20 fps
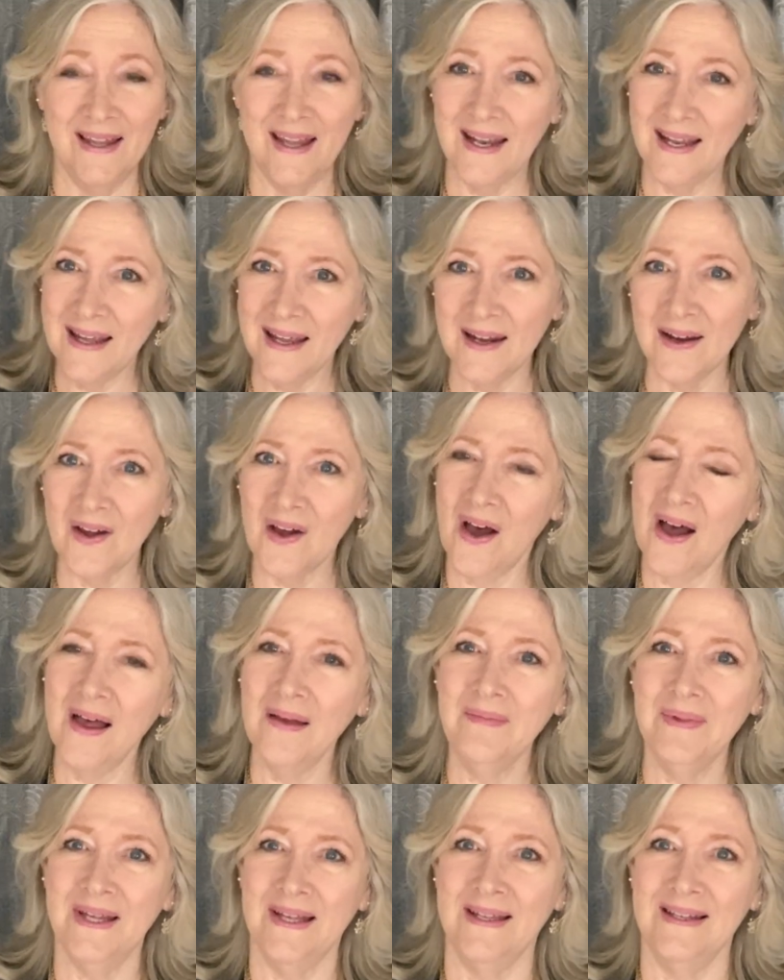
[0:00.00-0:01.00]
then I get a
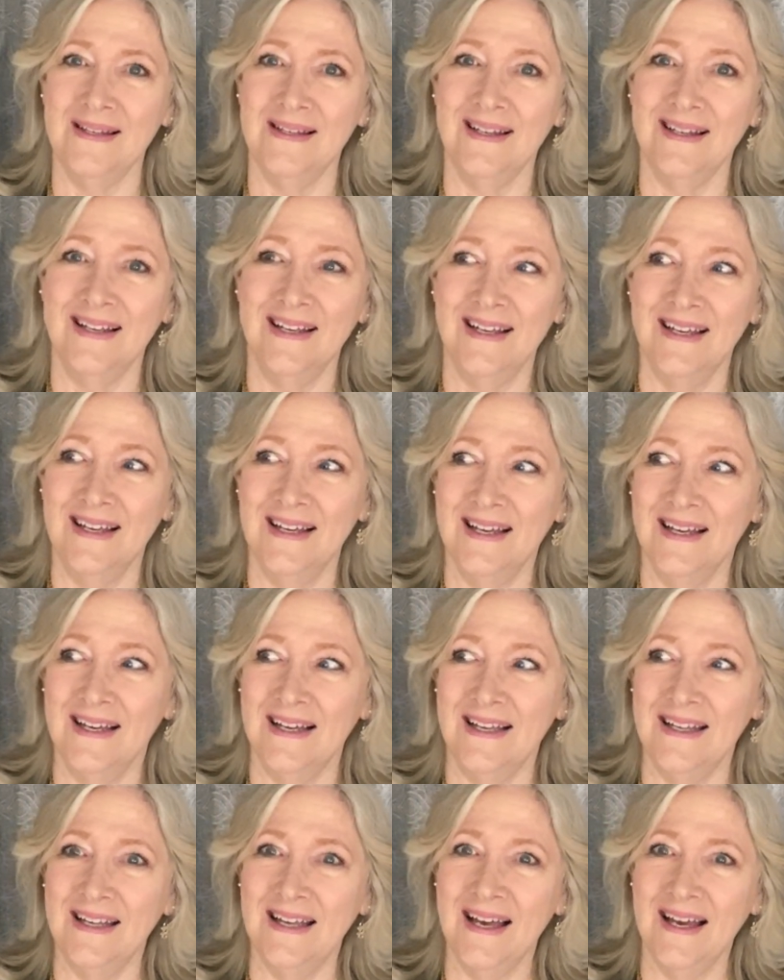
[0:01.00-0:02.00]
comment.
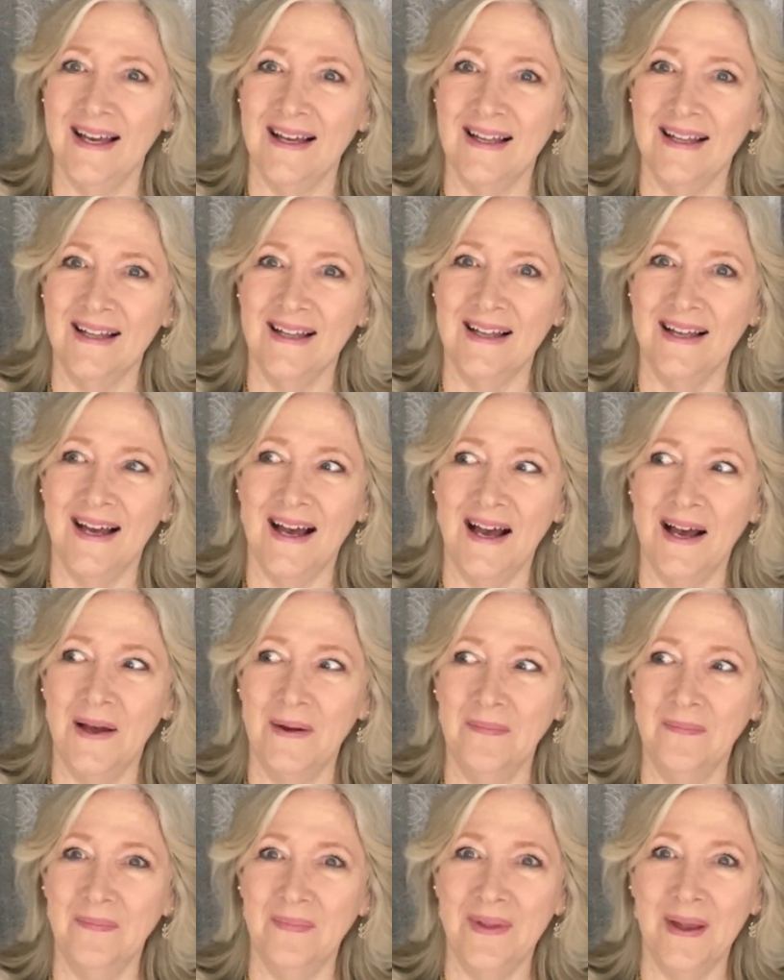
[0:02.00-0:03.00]
Yeah,
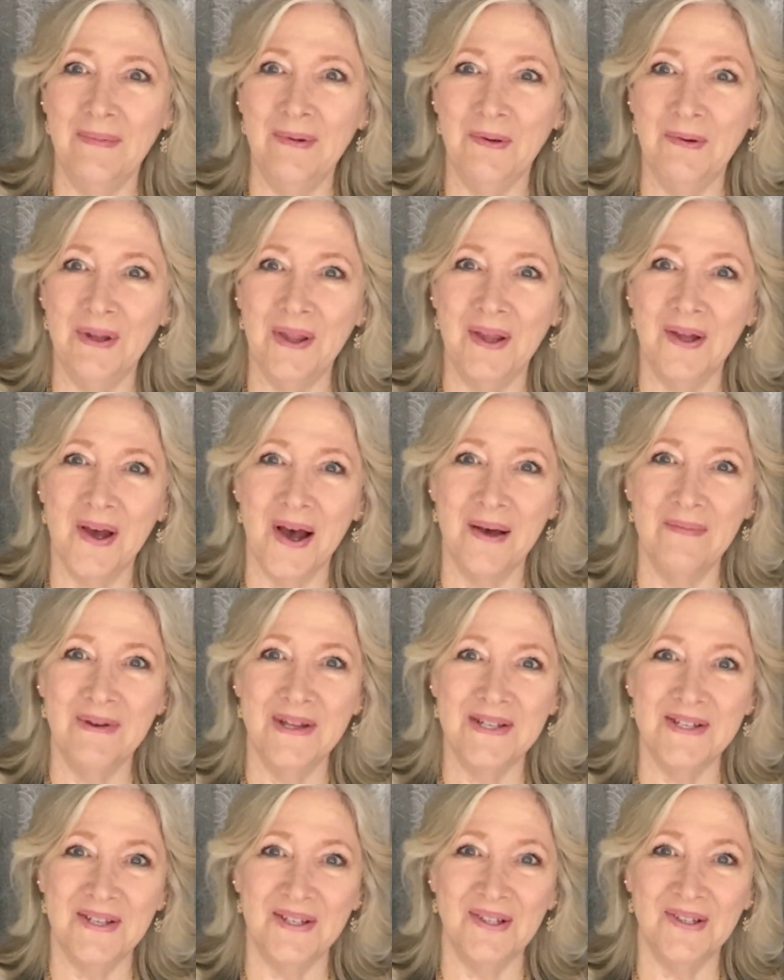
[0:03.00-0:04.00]
let me read the
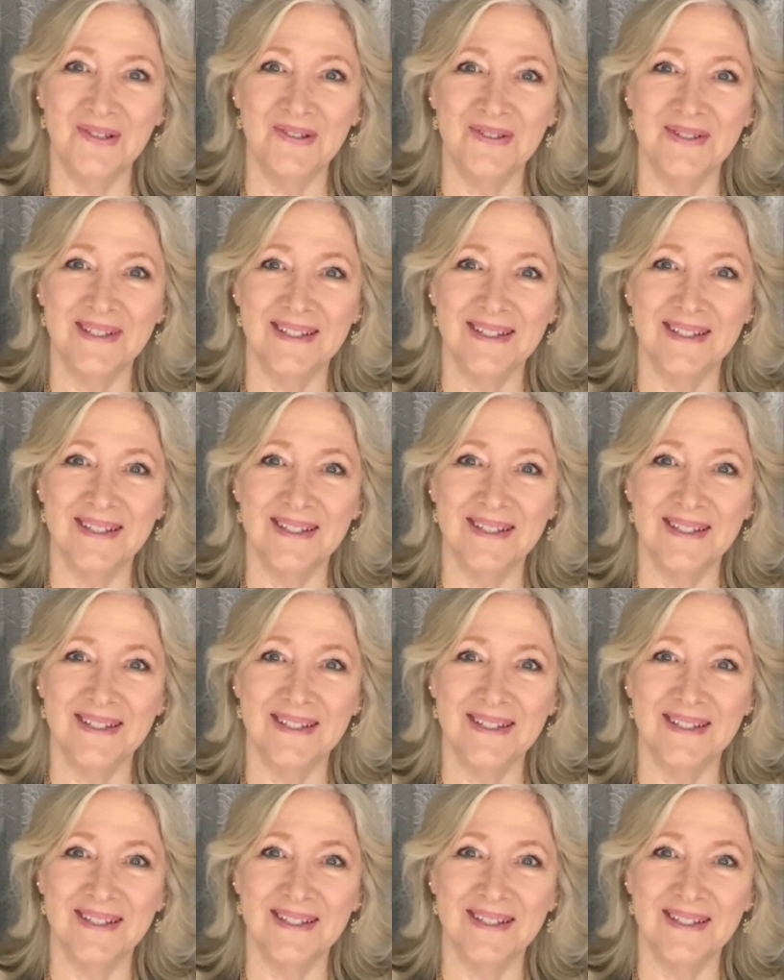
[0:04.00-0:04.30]
comment to you.